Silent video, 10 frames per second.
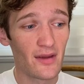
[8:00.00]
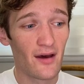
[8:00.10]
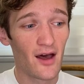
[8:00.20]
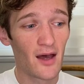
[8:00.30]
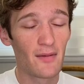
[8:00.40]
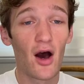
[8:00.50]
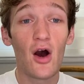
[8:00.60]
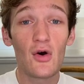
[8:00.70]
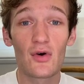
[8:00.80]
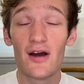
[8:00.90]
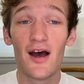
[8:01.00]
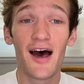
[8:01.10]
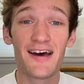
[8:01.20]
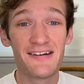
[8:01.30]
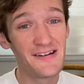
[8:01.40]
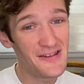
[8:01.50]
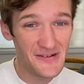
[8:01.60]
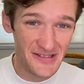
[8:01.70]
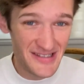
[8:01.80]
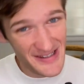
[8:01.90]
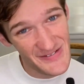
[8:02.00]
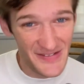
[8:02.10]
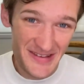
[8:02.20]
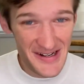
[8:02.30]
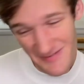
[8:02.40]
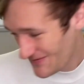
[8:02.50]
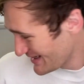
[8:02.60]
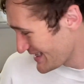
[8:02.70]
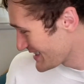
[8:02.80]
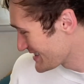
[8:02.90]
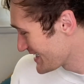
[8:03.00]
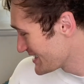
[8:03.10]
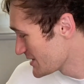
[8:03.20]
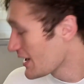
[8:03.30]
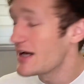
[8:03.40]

Oh, another sequel that I'm really excited to.